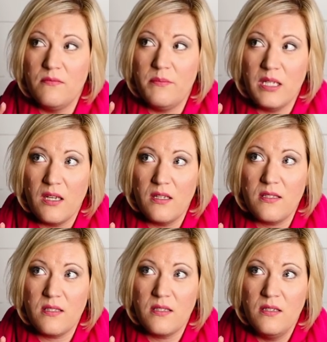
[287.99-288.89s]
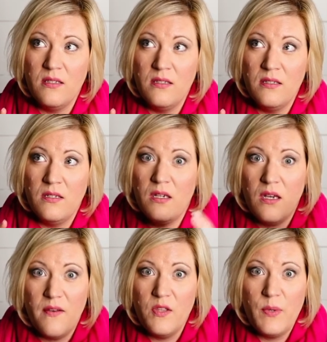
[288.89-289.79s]
because
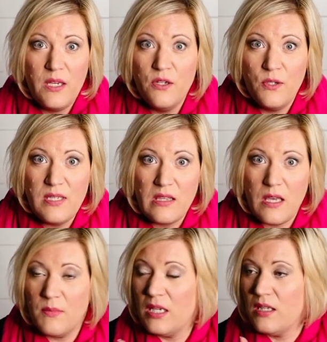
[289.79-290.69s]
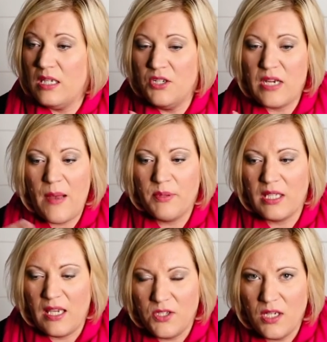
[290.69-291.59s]
of the way you're using them. Like, each
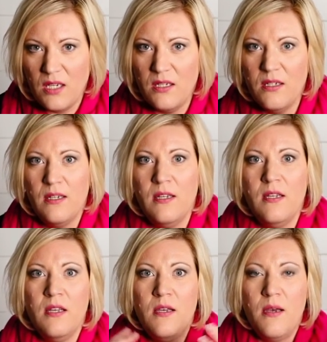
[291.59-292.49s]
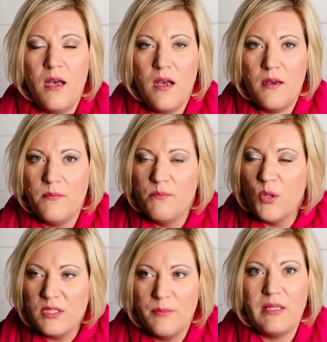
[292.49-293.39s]
application
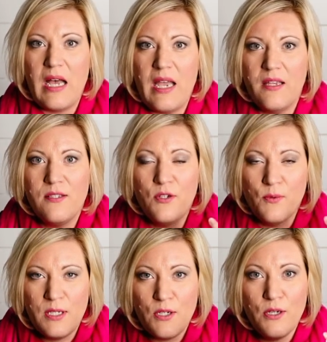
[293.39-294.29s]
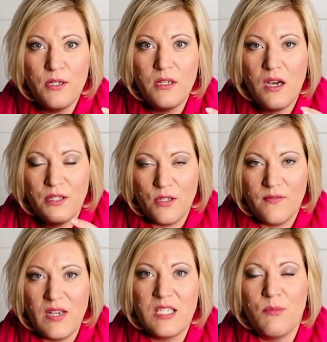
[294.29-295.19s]
multiplies your return on your
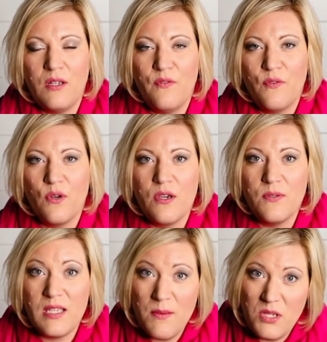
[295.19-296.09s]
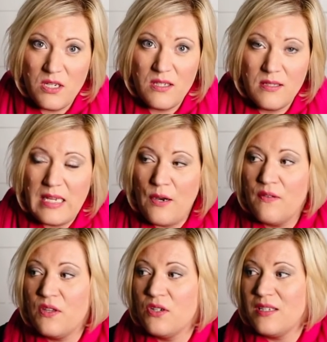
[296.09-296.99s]
investment for those images. Now,
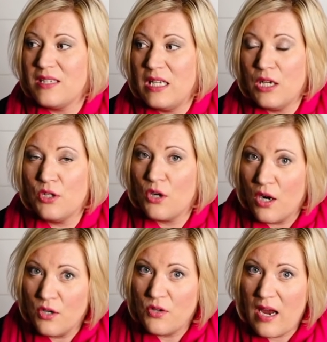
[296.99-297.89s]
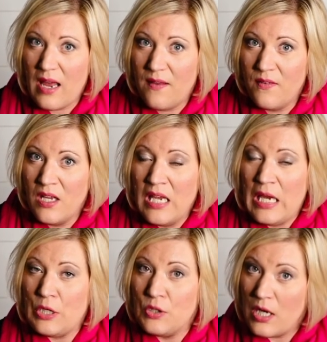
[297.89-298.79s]
if they're just sitting on your hard drive
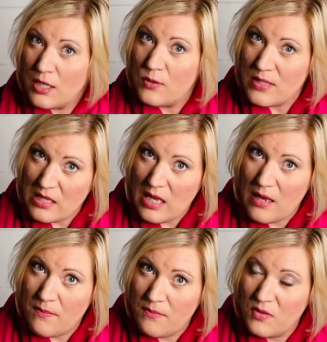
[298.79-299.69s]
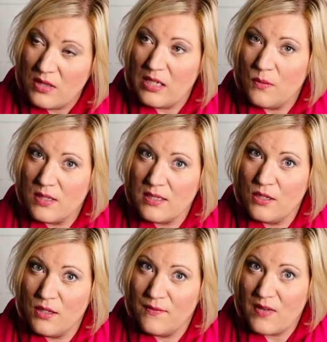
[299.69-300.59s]
and you're not using them, then it wasn't
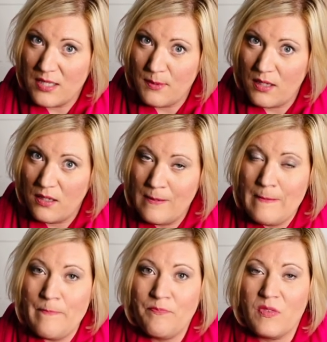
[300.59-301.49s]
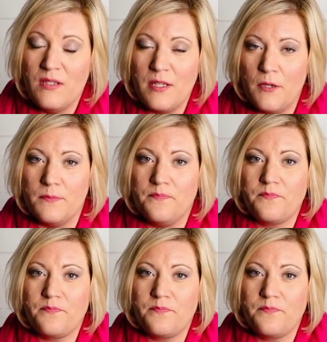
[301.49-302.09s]
a good investment. So